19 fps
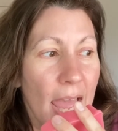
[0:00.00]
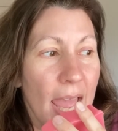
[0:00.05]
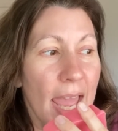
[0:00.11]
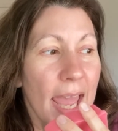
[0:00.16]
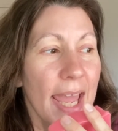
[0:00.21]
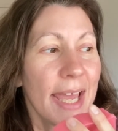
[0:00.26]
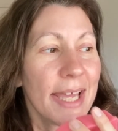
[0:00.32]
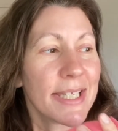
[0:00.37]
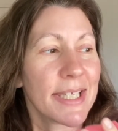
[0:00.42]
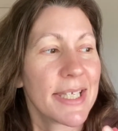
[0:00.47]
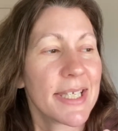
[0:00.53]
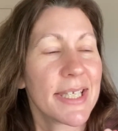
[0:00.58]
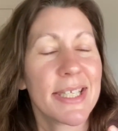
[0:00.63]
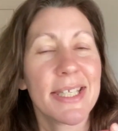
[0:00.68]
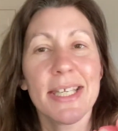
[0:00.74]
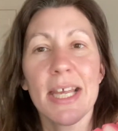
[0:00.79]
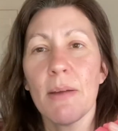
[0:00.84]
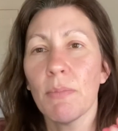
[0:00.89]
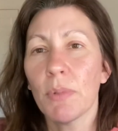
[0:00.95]
It's
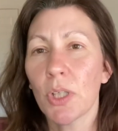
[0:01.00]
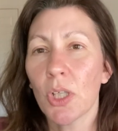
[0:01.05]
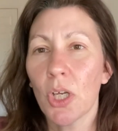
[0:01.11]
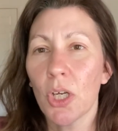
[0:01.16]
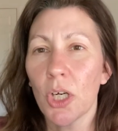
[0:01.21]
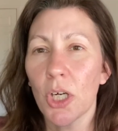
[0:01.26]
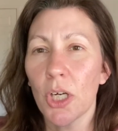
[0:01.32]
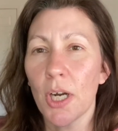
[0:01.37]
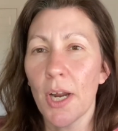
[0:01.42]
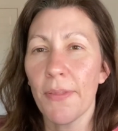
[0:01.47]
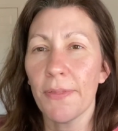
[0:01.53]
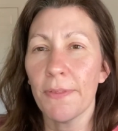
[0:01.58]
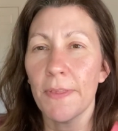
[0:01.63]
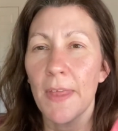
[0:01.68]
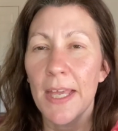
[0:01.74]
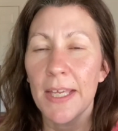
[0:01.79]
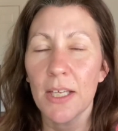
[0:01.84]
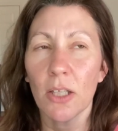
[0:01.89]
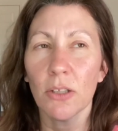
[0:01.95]
similar,
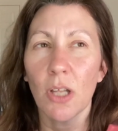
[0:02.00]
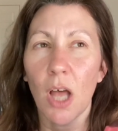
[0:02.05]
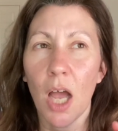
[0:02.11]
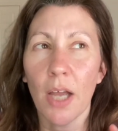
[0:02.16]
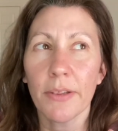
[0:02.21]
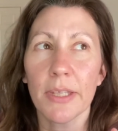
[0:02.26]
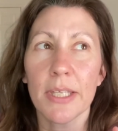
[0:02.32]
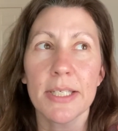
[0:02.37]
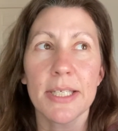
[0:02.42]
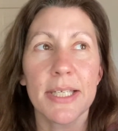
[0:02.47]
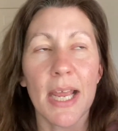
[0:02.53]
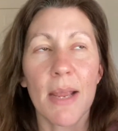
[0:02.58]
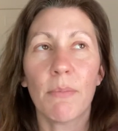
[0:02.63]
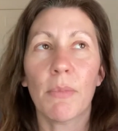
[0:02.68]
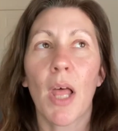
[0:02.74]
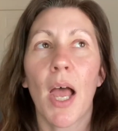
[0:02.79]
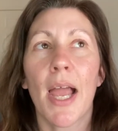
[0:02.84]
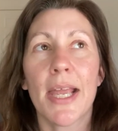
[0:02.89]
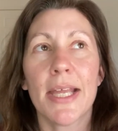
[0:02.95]
think along the
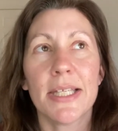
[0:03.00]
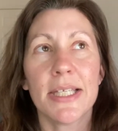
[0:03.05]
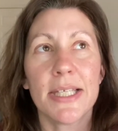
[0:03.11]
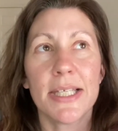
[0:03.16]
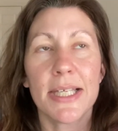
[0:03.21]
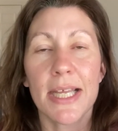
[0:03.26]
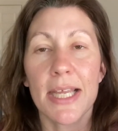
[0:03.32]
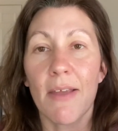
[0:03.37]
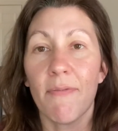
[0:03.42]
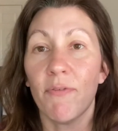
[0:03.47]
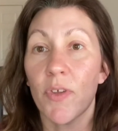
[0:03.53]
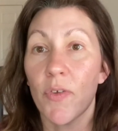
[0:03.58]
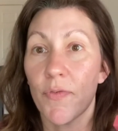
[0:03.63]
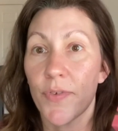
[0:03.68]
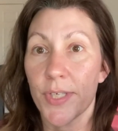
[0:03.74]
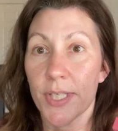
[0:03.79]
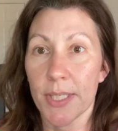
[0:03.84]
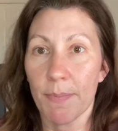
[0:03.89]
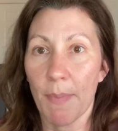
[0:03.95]
same lines if you've
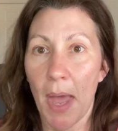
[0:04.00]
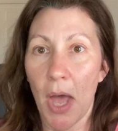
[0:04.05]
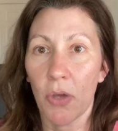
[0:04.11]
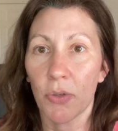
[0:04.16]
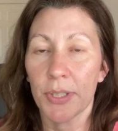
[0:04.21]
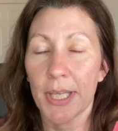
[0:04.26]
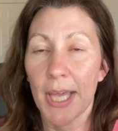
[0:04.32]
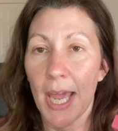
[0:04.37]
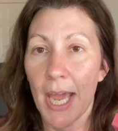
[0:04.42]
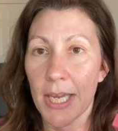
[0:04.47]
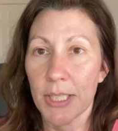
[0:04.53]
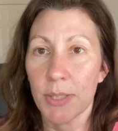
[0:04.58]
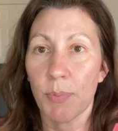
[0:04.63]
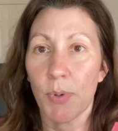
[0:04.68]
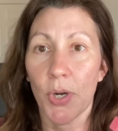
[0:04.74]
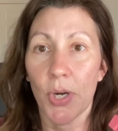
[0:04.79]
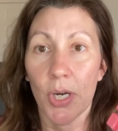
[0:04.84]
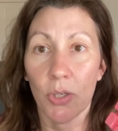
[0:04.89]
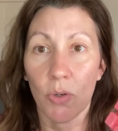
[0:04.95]
smelled
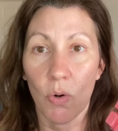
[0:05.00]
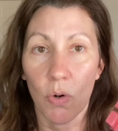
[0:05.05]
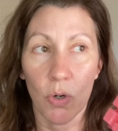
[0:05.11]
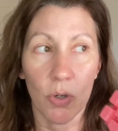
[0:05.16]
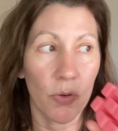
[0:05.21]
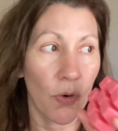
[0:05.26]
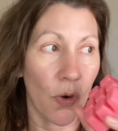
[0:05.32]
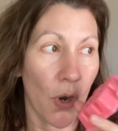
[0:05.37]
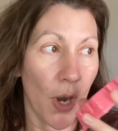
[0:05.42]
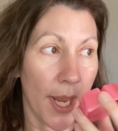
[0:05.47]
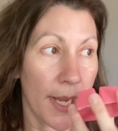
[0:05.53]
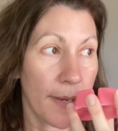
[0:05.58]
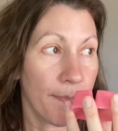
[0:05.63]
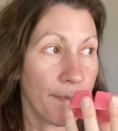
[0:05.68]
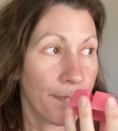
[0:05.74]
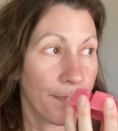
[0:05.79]
Cashmere and Corduroy